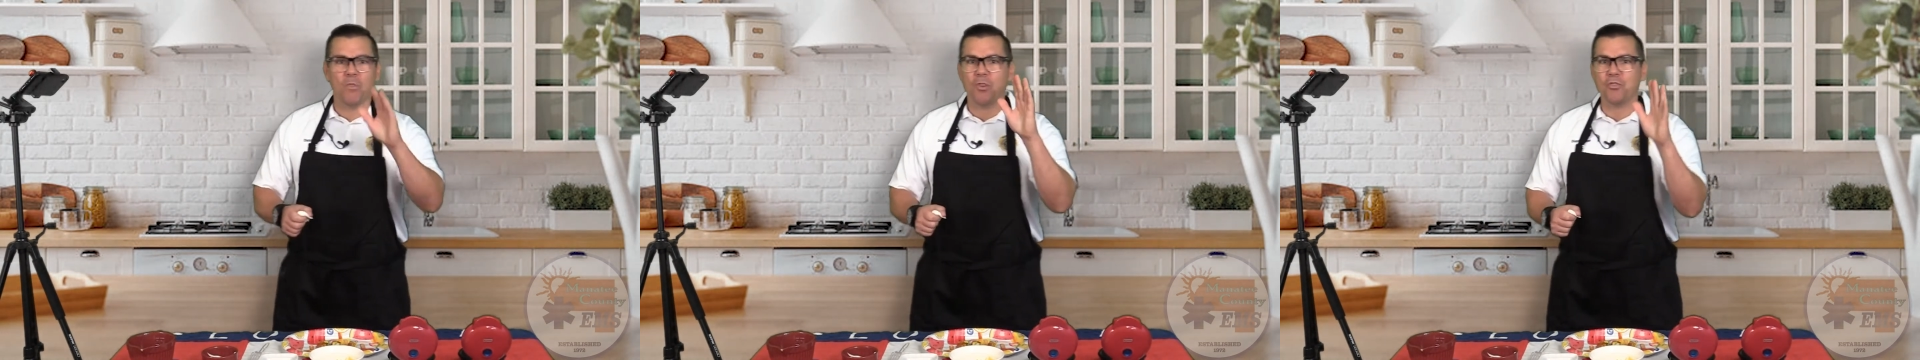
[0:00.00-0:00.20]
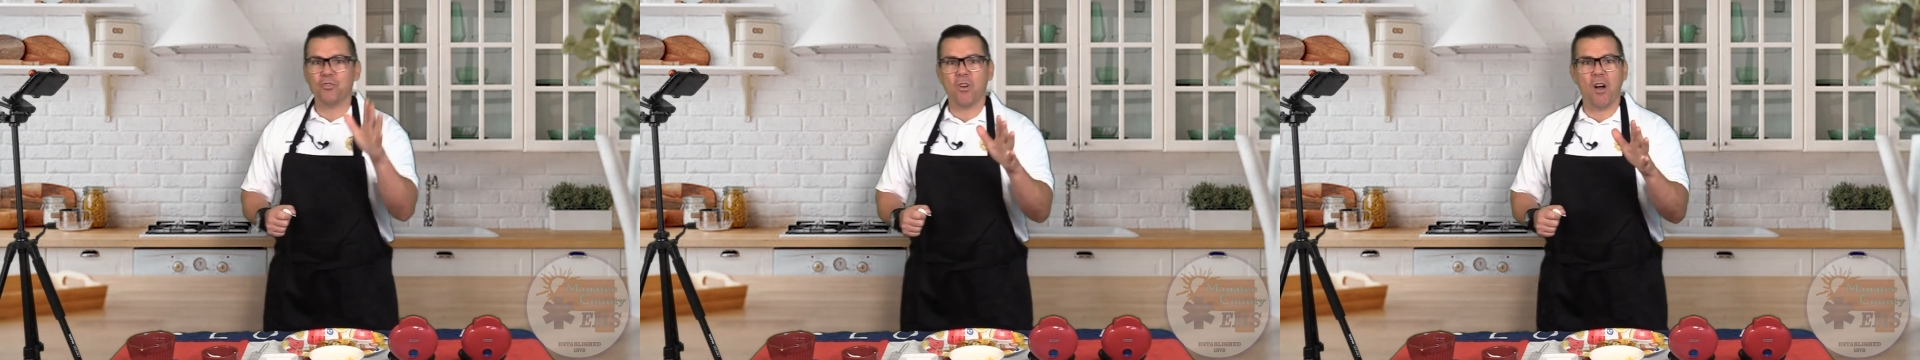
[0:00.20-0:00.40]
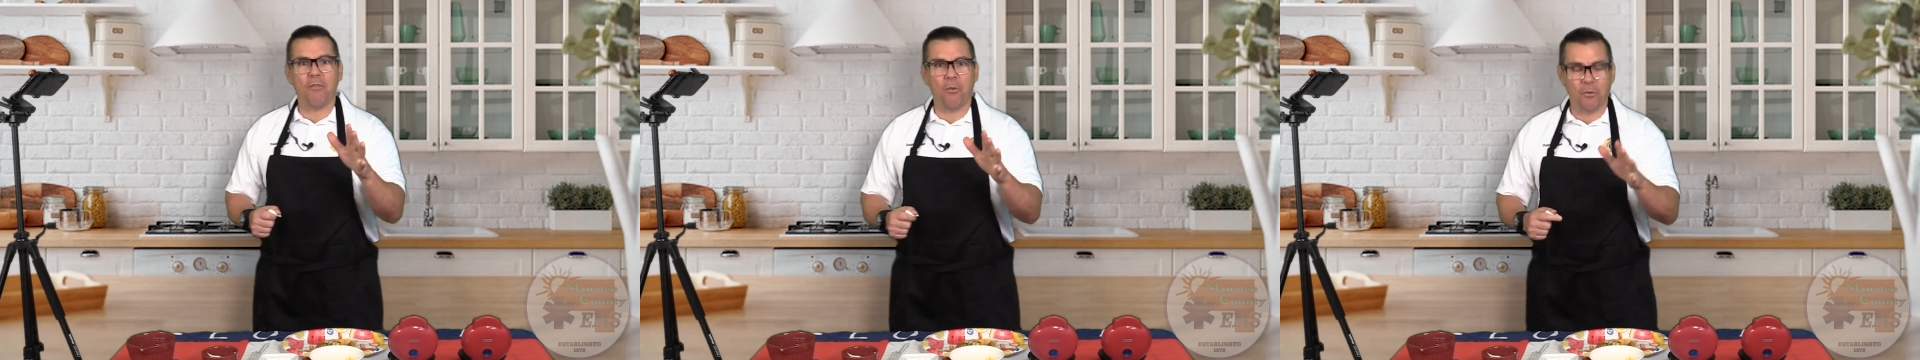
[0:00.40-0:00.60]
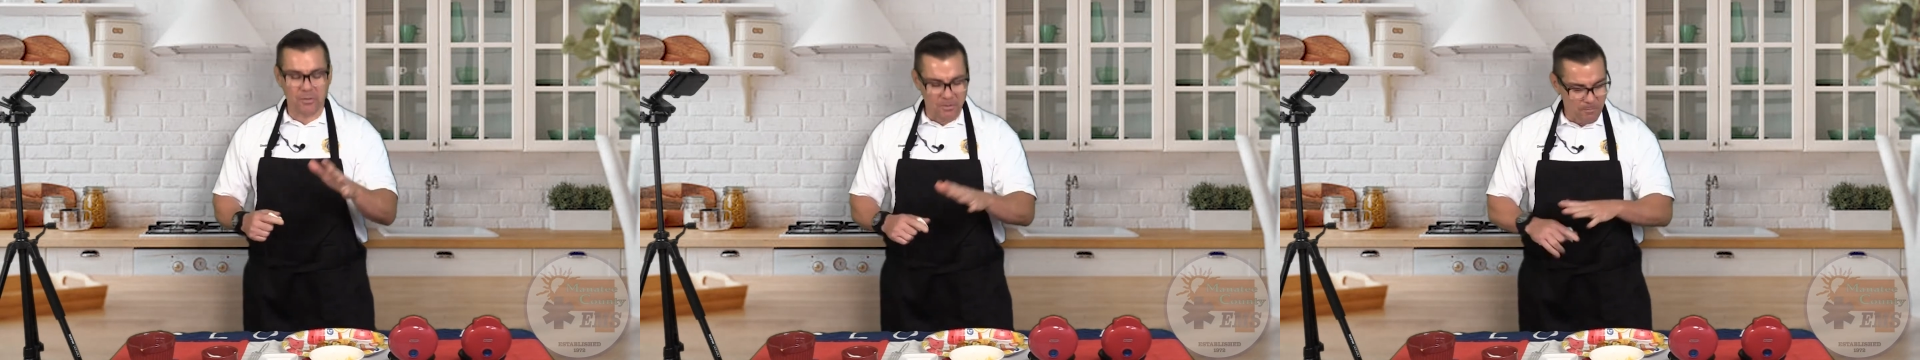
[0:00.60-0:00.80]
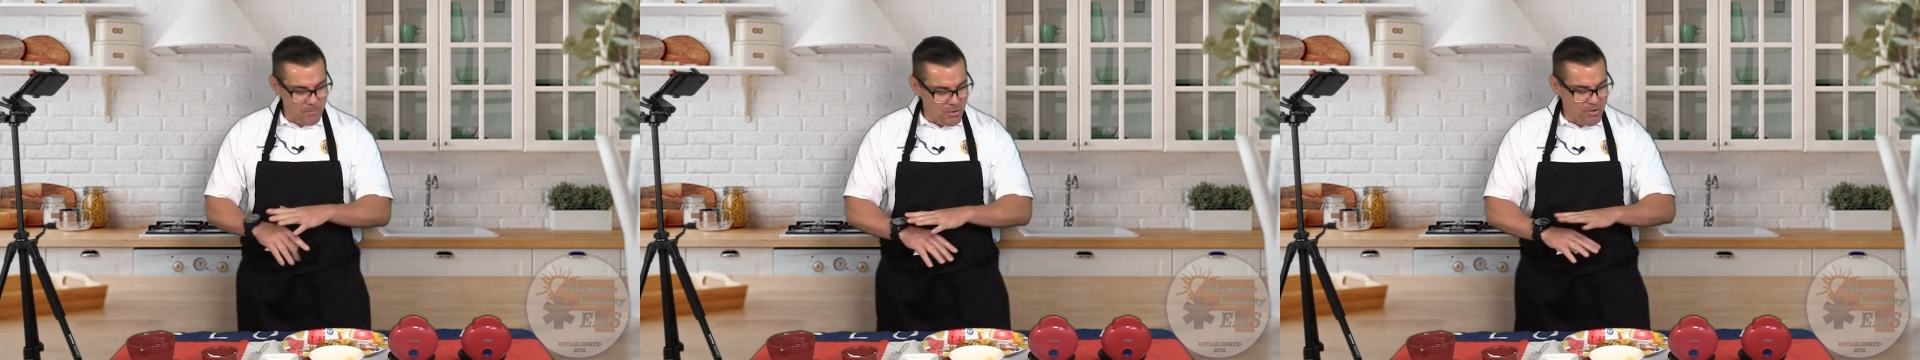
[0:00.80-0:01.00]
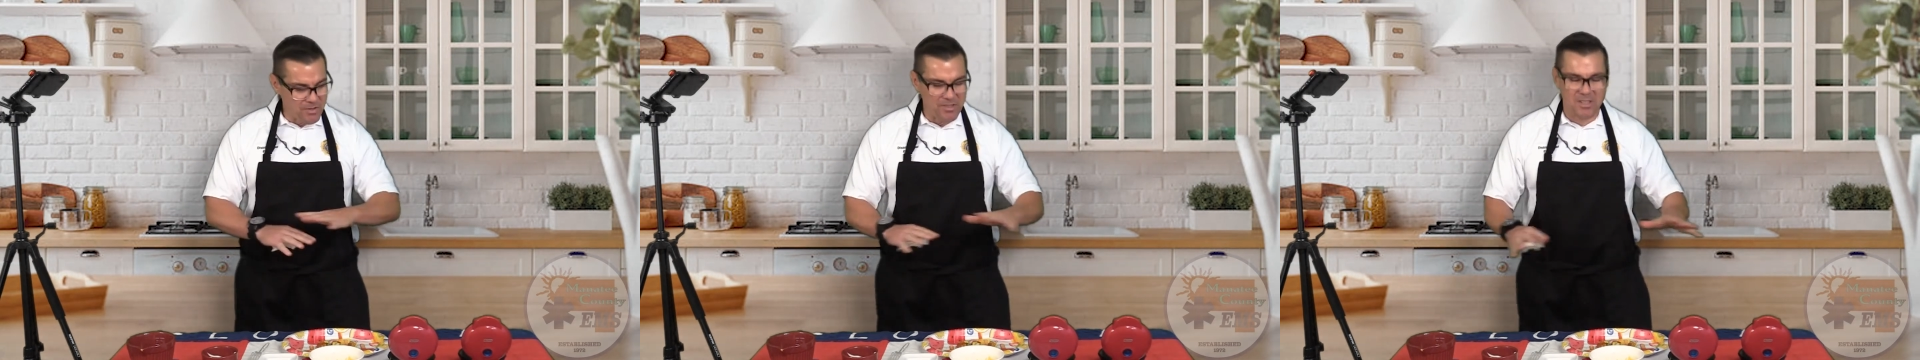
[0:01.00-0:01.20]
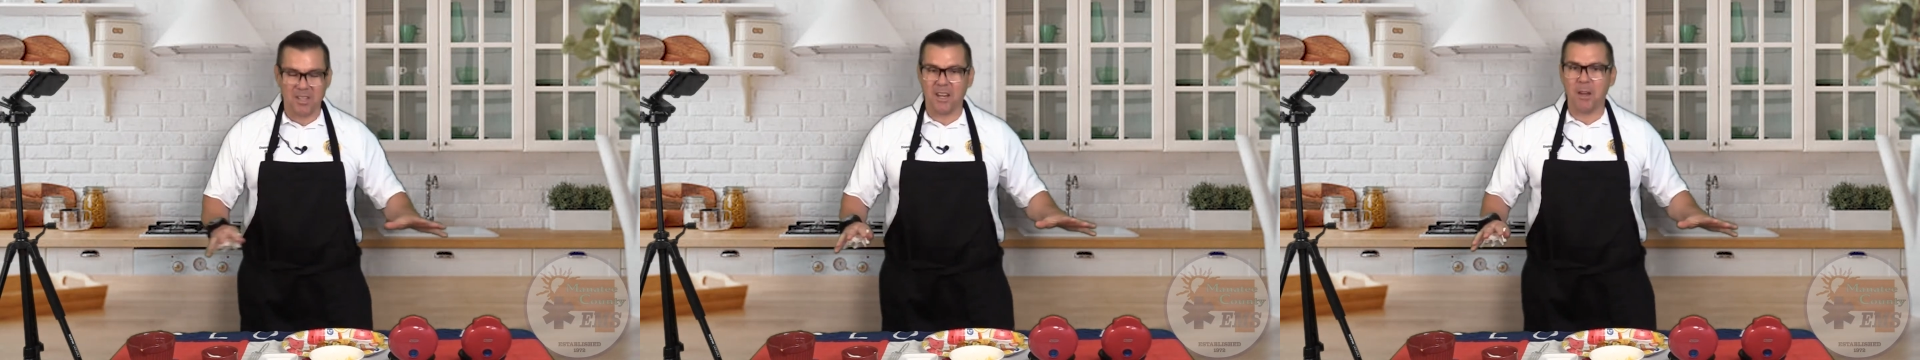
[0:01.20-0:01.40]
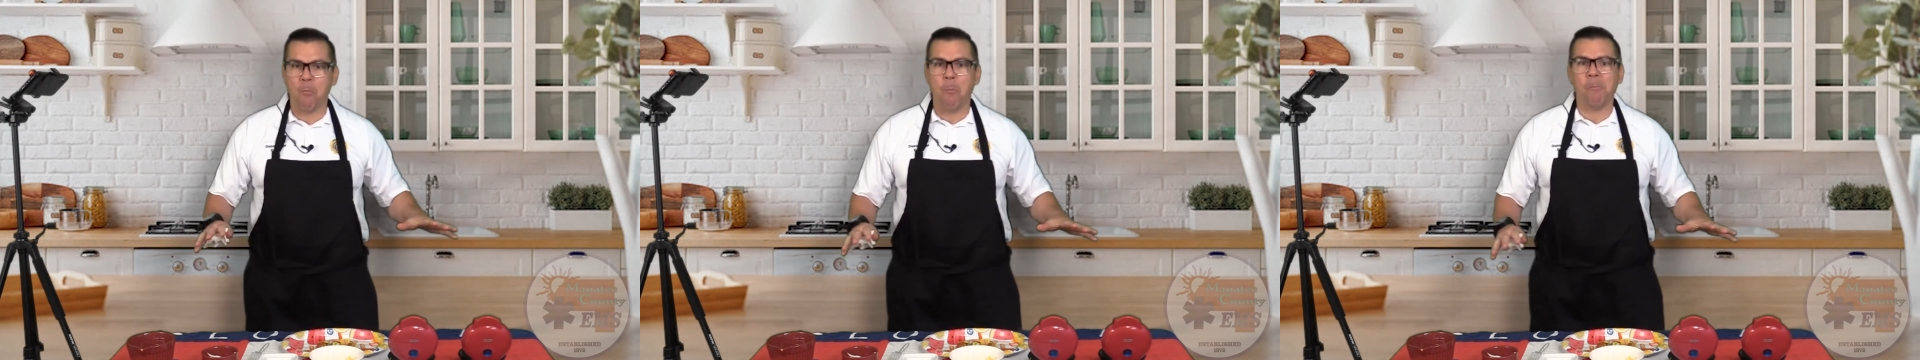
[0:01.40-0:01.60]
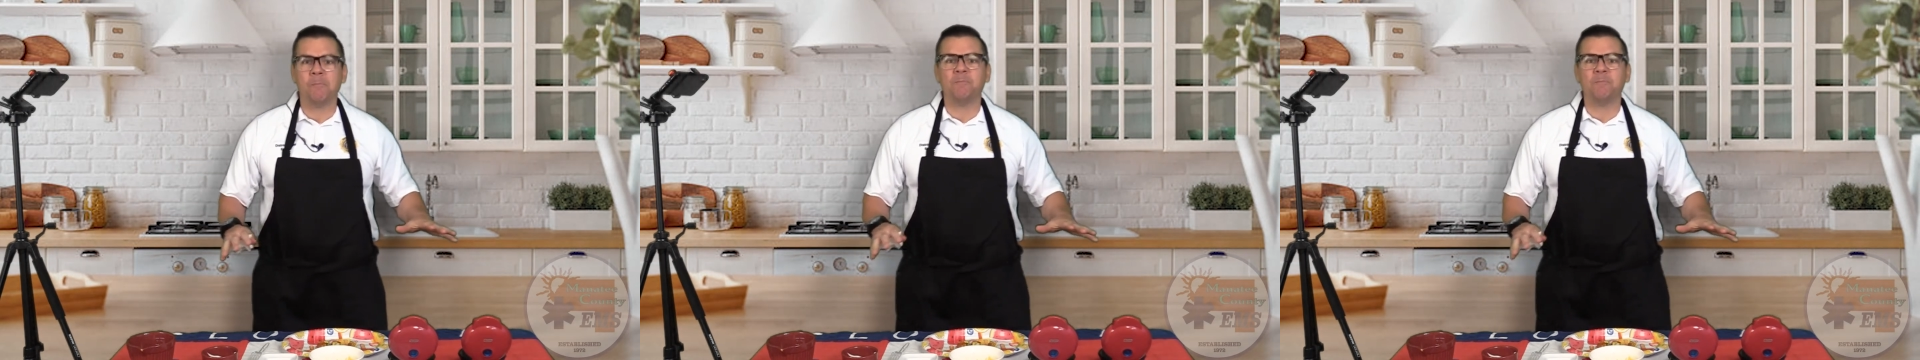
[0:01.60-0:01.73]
Truffles, you can see,